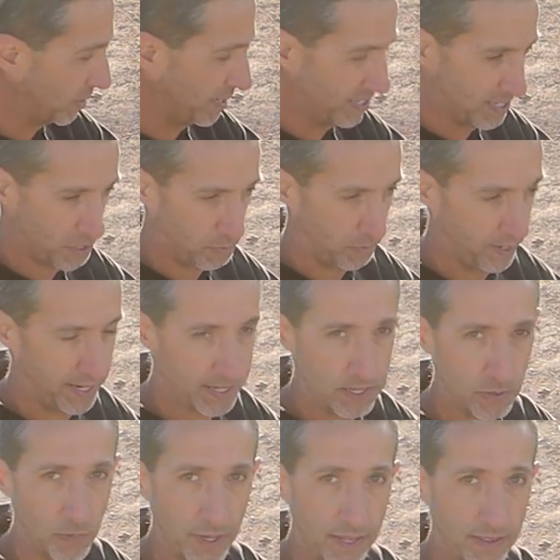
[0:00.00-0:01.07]
one of these
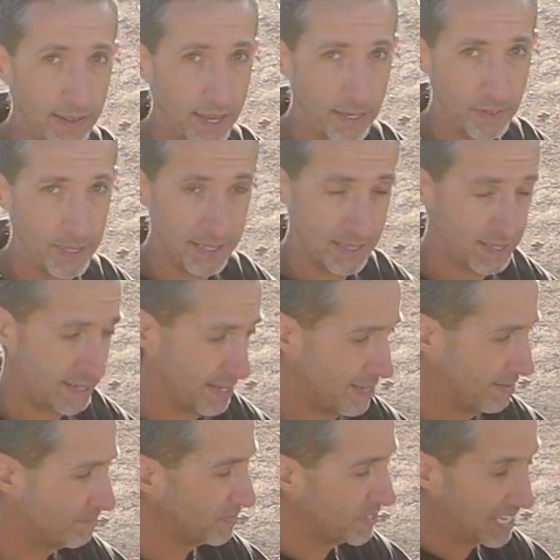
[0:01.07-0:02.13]
bricks with ABC,